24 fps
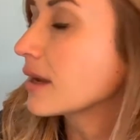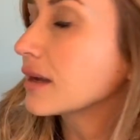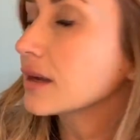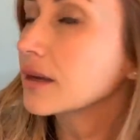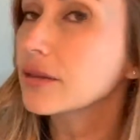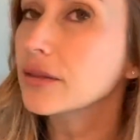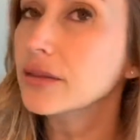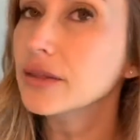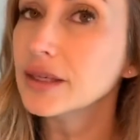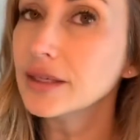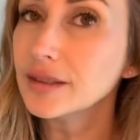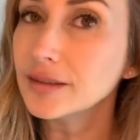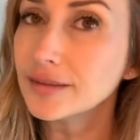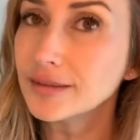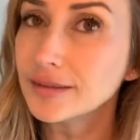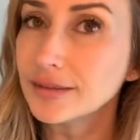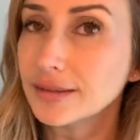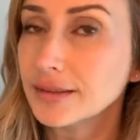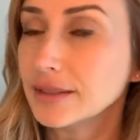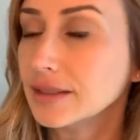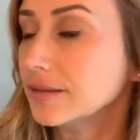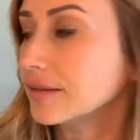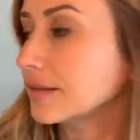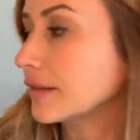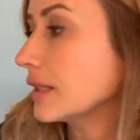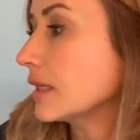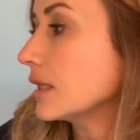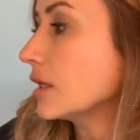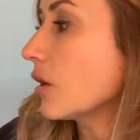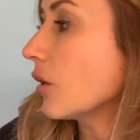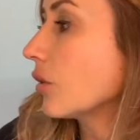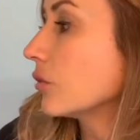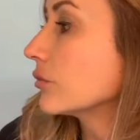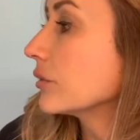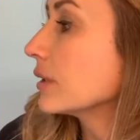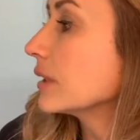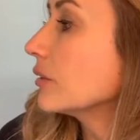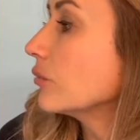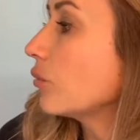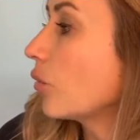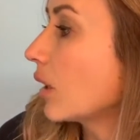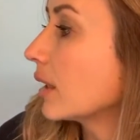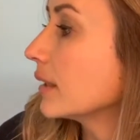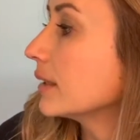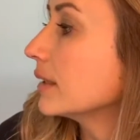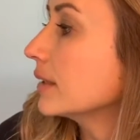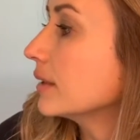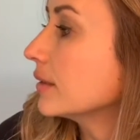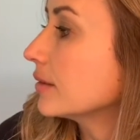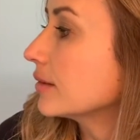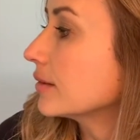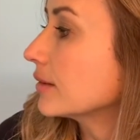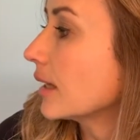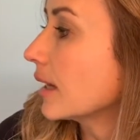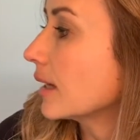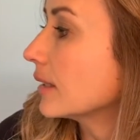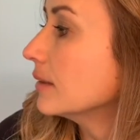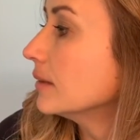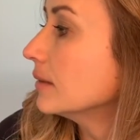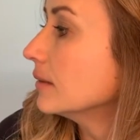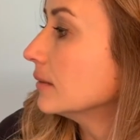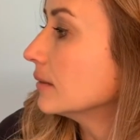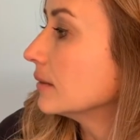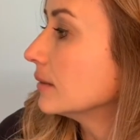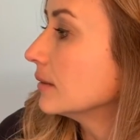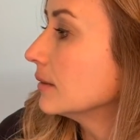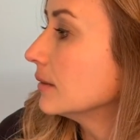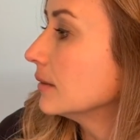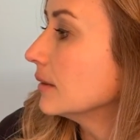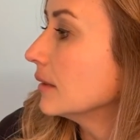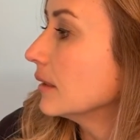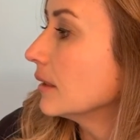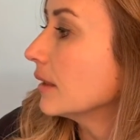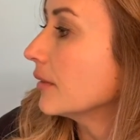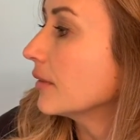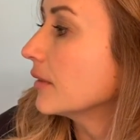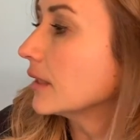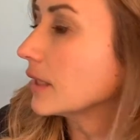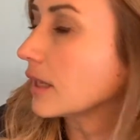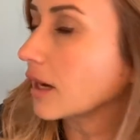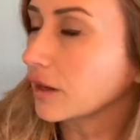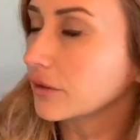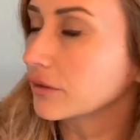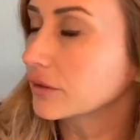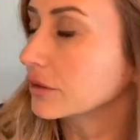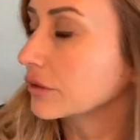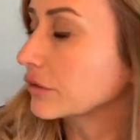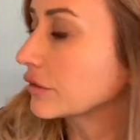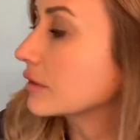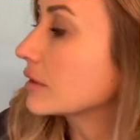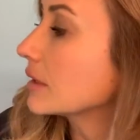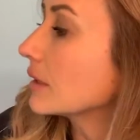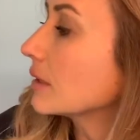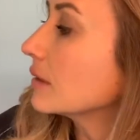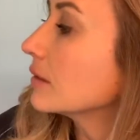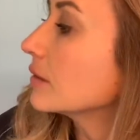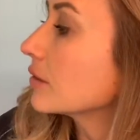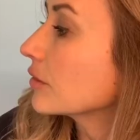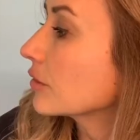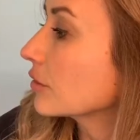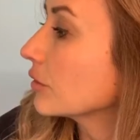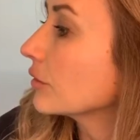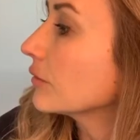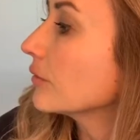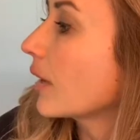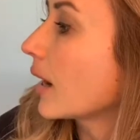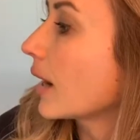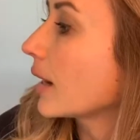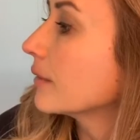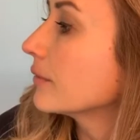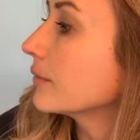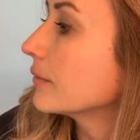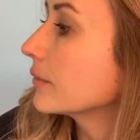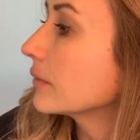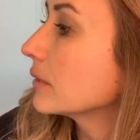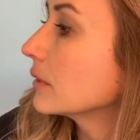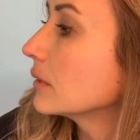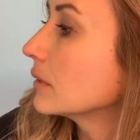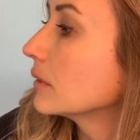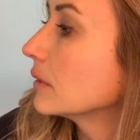"This is the only one," he said. "The others didn't survive."